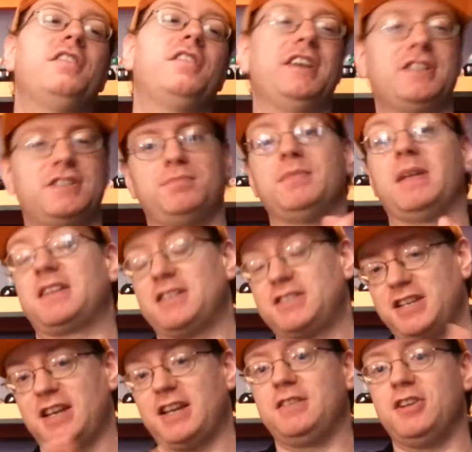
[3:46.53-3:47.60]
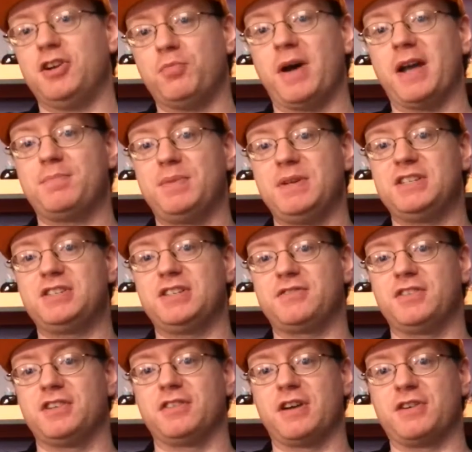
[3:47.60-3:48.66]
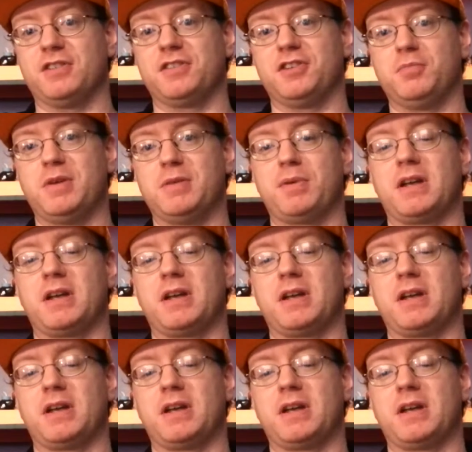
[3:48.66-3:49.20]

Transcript: Things, like I say, you know, might be shifted around a little bit,